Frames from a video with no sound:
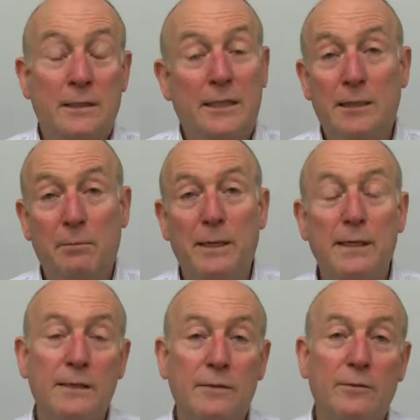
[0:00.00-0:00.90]

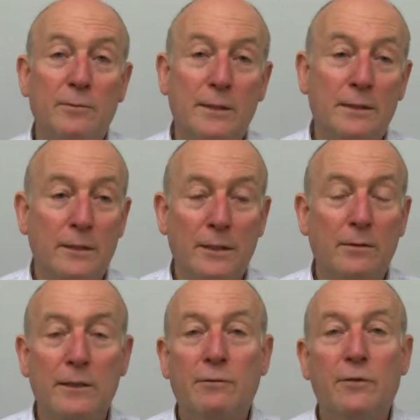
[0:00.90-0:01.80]
disciplines, from
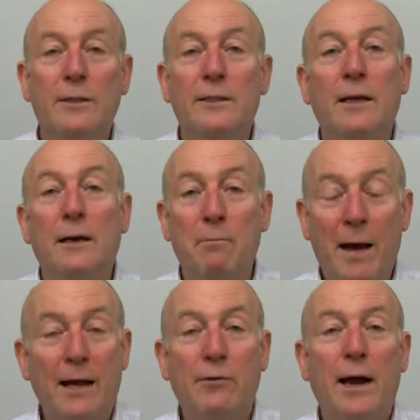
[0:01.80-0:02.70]
different
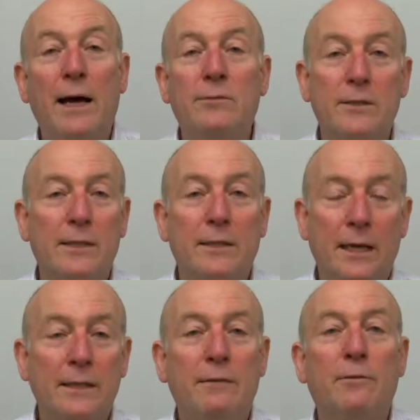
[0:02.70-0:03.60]
backgrounds
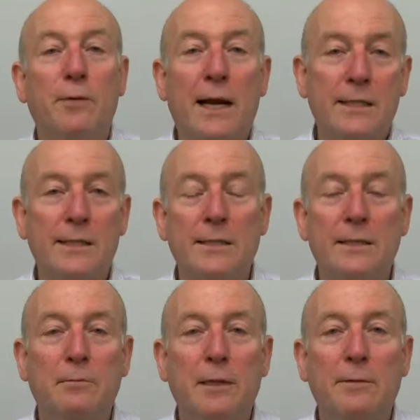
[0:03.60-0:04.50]
and different practices
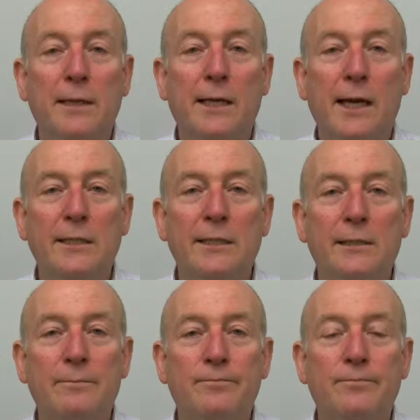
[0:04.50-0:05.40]
that people engage
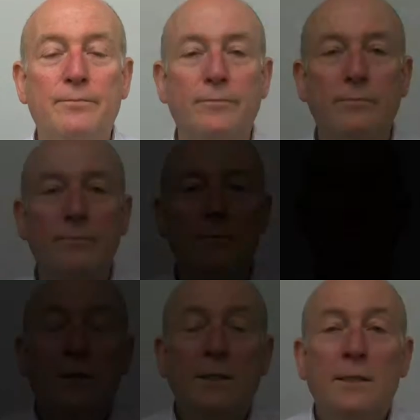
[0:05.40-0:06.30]
in.
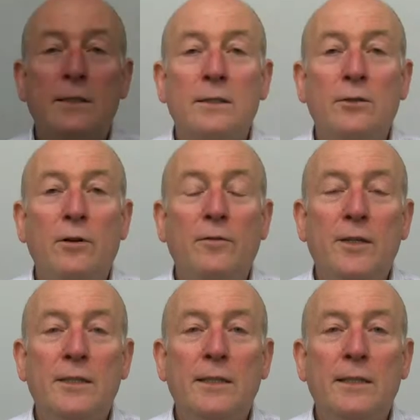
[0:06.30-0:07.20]
What has
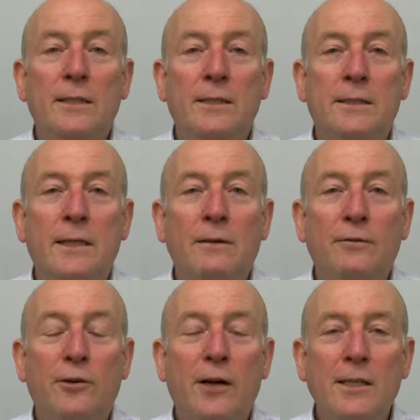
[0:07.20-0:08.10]
Euroversity done
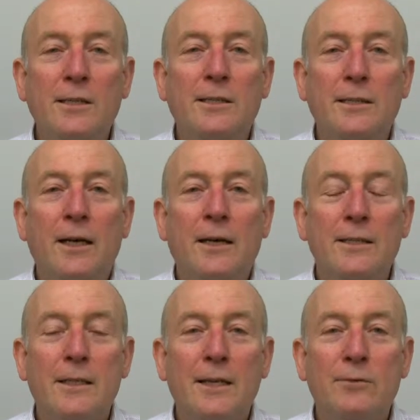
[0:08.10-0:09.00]
for us,
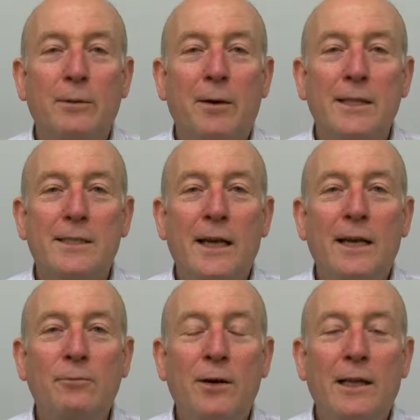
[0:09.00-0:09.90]
as we might
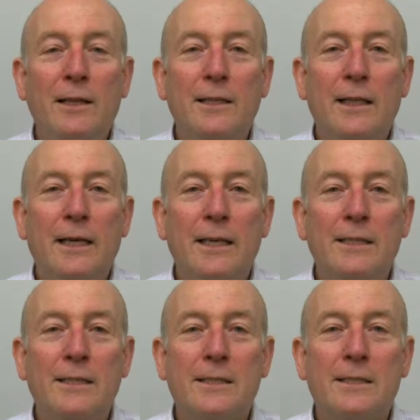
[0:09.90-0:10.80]
say? Well,
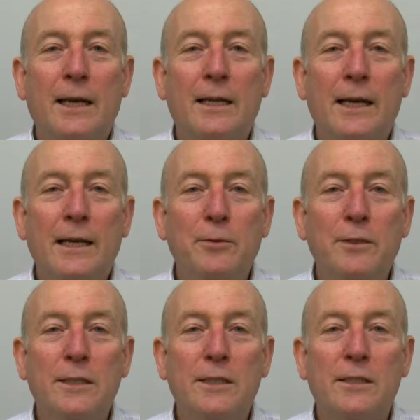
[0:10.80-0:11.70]
it's
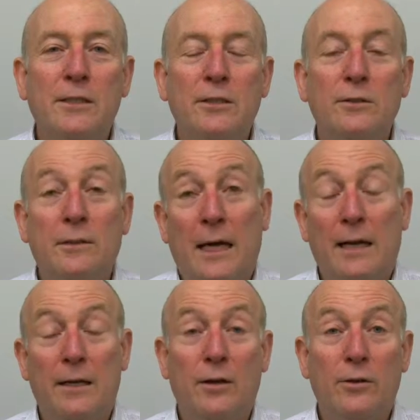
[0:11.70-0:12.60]
enabled us to
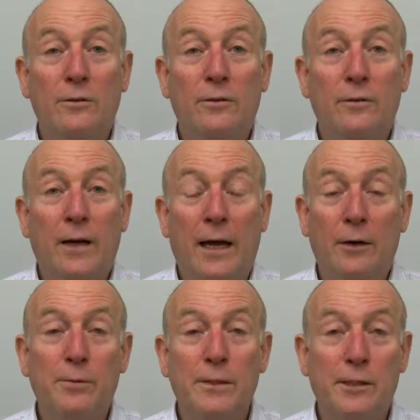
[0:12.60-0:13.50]
get a lot of
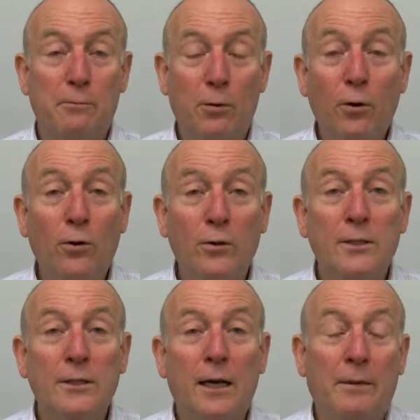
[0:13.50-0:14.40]
help and
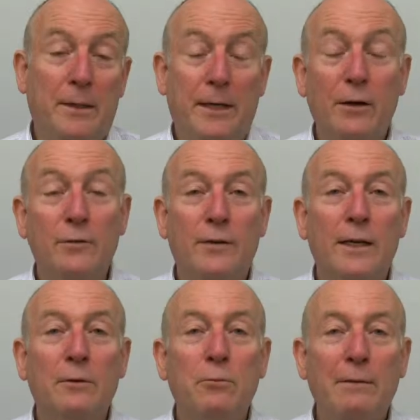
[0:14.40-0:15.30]
support, and
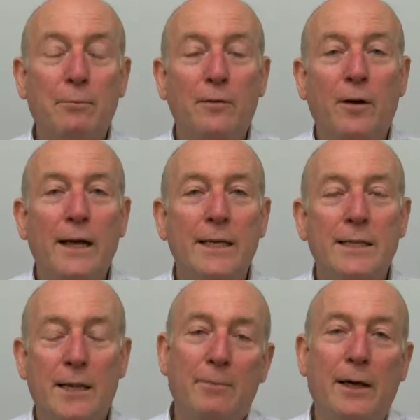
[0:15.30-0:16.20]
hopefully we provided
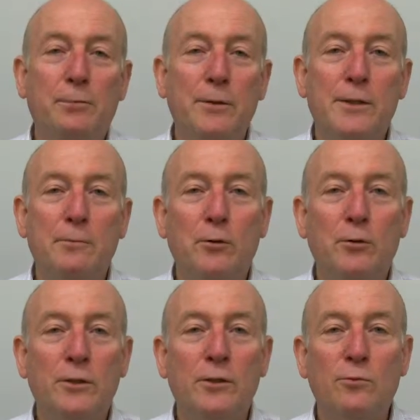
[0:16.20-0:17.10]
some help and
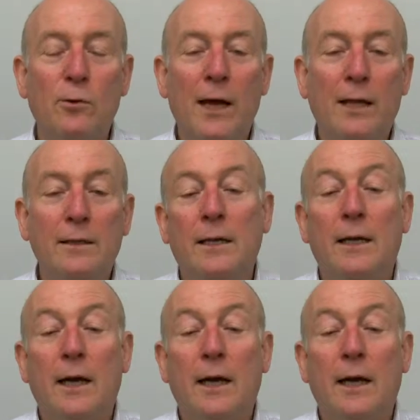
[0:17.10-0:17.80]
support as well,